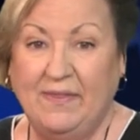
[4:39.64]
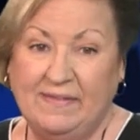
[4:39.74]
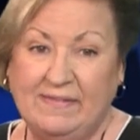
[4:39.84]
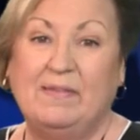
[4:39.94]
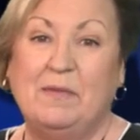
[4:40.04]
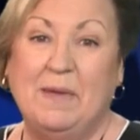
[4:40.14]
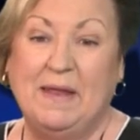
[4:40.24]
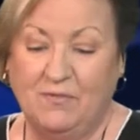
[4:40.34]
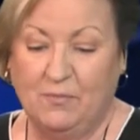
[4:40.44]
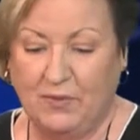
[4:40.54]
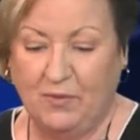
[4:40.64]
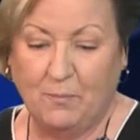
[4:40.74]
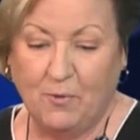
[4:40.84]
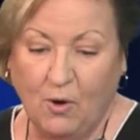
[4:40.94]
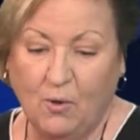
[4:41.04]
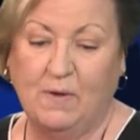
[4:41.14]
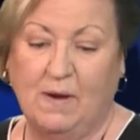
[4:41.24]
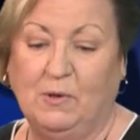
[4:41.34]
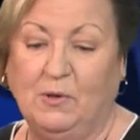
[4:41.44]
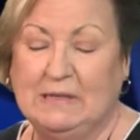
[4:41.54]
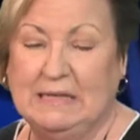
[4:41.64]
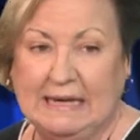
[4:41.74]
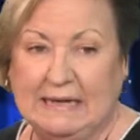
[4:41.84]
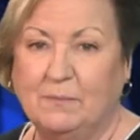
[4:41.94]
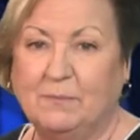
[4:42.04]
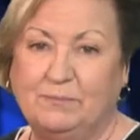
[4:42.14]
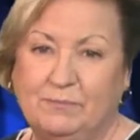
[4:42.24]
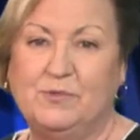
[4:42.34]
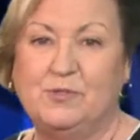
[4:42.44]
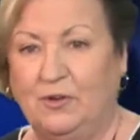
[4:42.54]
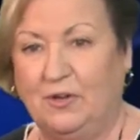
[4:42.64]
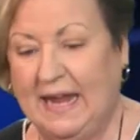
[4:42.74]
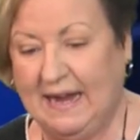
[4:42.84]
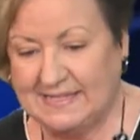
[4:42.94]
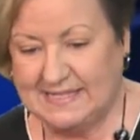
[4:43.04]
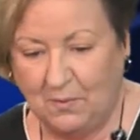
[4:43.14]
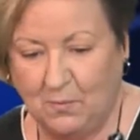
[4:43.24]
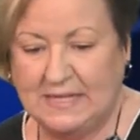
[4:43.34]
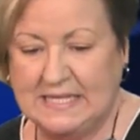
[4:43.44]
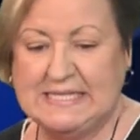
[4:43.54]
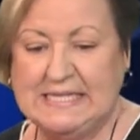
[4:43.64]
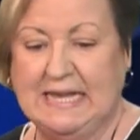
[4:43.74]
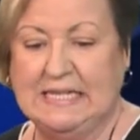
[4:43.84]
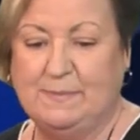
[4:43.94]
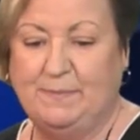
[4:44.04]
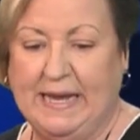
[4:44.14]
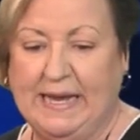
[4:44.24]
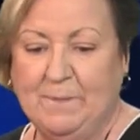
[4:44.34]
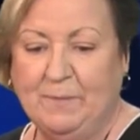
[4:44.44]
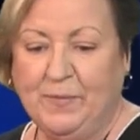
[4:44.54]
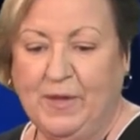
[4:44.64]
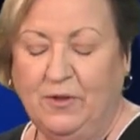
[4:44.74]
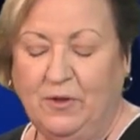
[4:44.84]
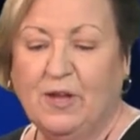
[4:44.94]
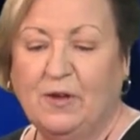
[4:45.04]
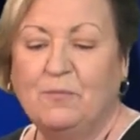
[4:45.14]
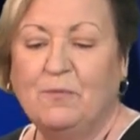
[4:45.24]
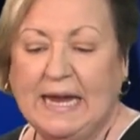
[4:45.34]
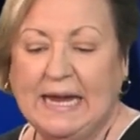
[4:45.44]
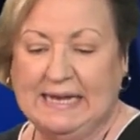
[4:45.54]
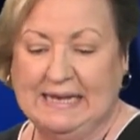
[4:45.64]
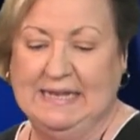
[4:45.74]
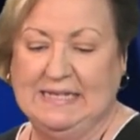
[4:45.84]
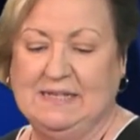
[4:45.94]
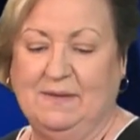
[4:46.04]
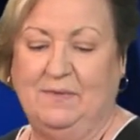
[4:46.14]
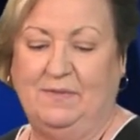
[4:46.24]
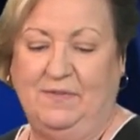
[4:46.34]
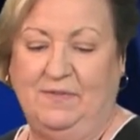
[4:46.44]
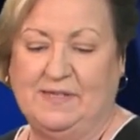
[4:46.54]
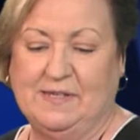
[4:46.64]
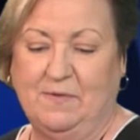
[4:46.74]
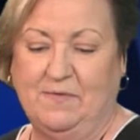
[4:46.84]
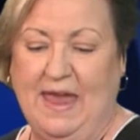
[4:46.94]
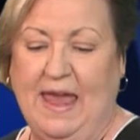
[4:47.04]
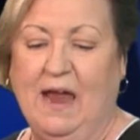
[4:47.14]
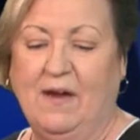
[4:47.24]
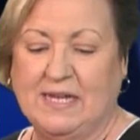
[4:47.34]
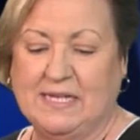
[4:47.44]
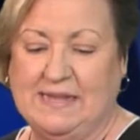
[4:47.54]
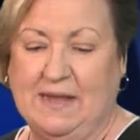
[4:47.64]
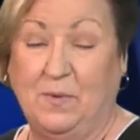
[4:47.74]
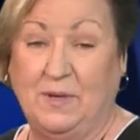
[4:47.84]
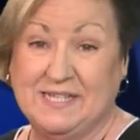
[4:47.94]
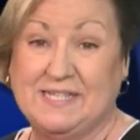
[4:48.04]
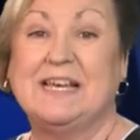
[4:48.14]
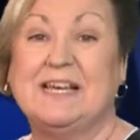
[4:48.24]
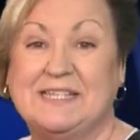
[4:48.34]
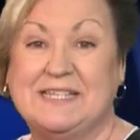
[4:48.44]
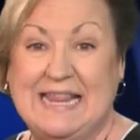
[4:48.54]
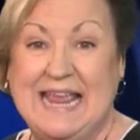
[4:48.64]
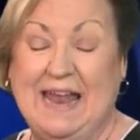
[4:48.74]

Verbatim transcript: And this is a bit of what the program looked like. I'm sure you can't see what it says, but you can recognize some of the, some of the areas that we discussed